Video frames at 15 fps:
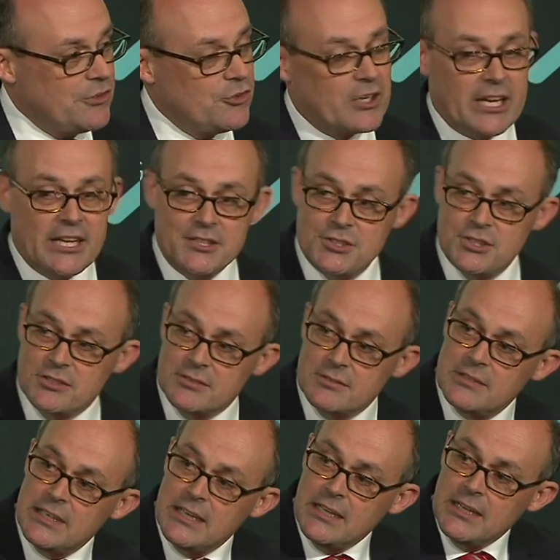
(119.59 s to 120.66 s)

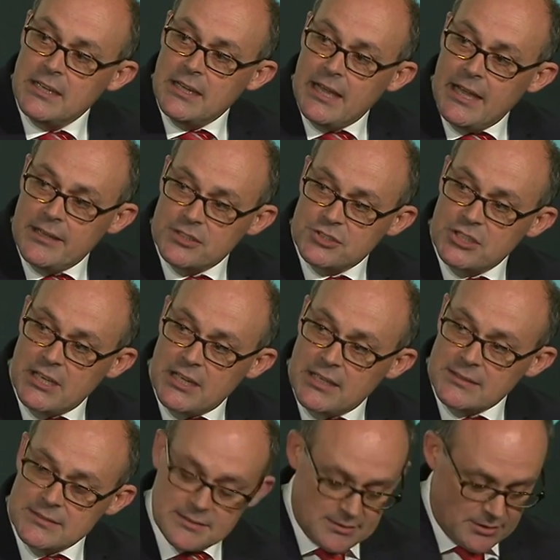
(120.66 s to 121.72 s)
education, and a
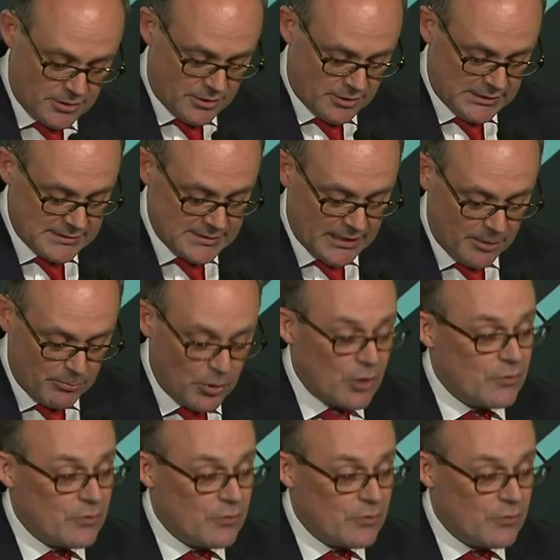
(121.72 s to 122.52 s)
chance to escape